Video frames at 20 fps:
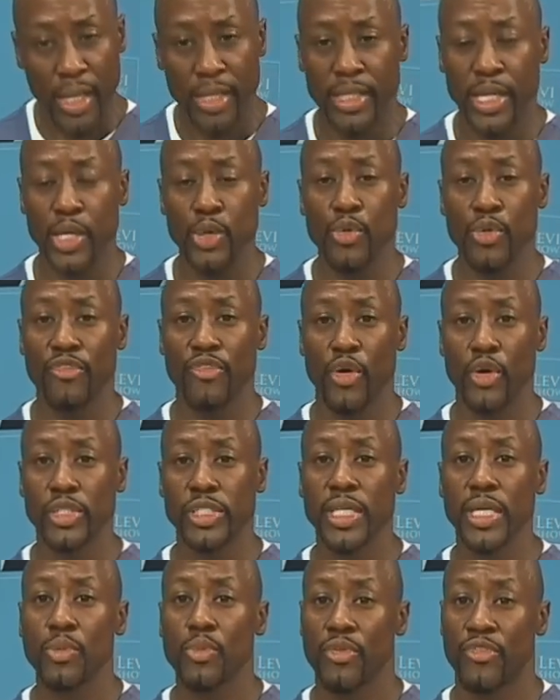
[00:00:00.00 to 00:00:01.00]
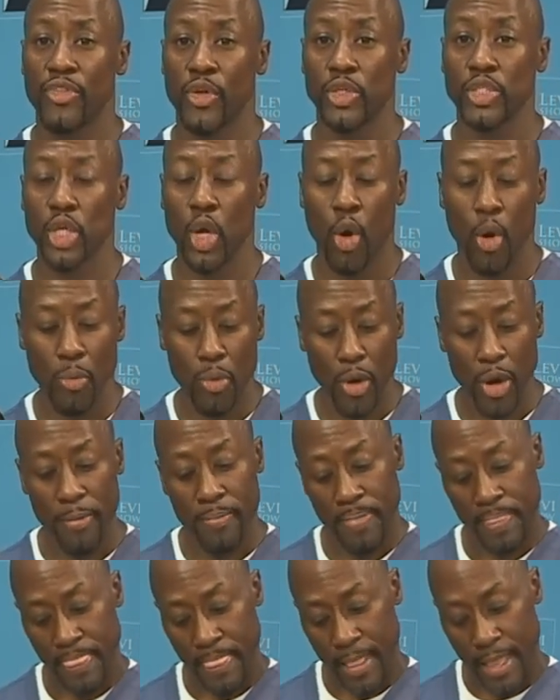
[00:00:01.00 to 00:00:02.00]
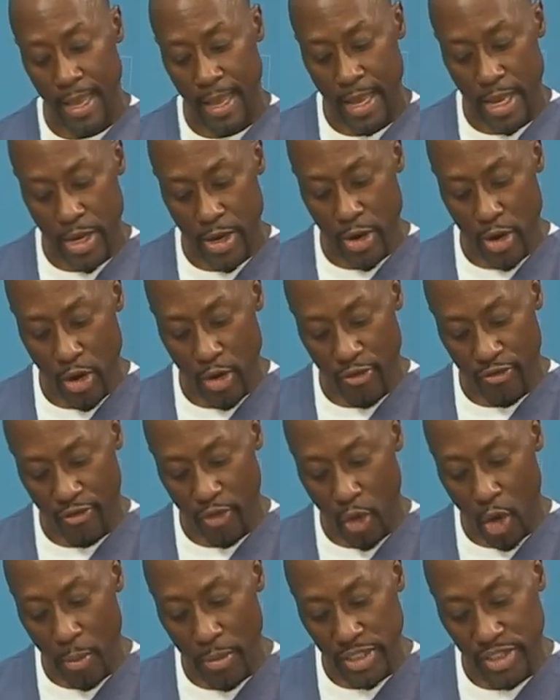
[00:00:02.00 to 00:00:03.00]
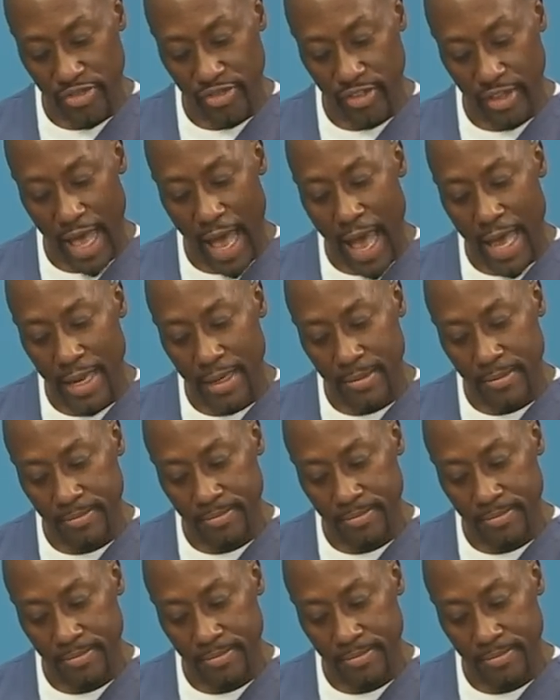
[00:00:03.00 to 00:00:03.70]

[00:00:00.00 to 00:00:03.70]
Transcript: Then you reverse it, reverse Cobra. Your forearm is flat.